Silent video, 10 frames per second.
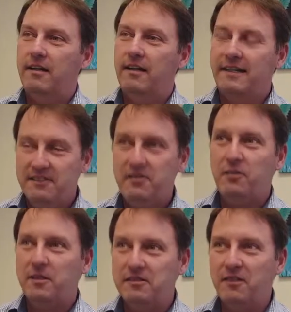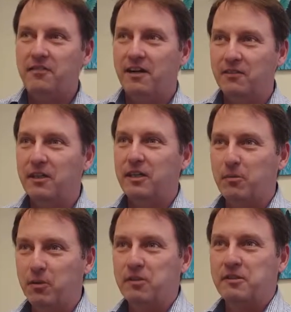I consider myself kind of a lucky
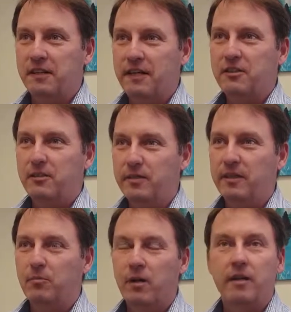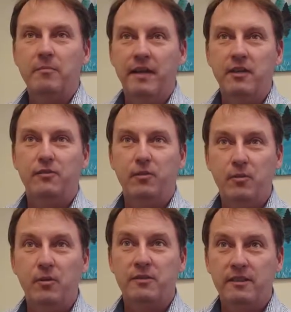person, actually, being a product manager for
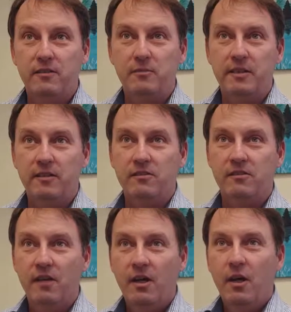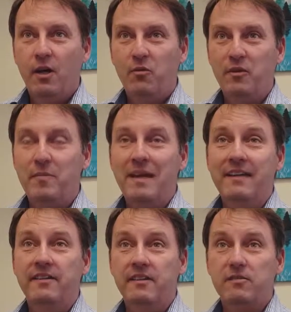proteins, because we've been
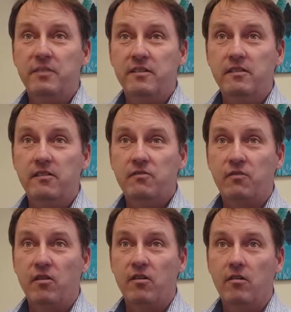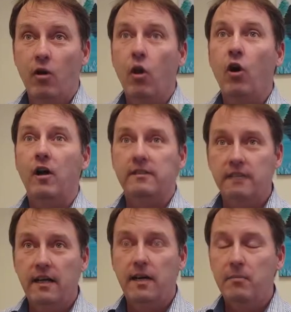in this business for a long
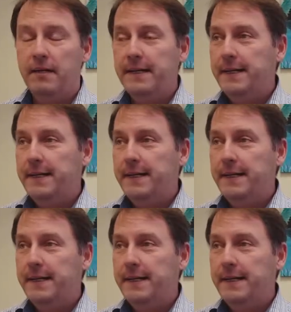time.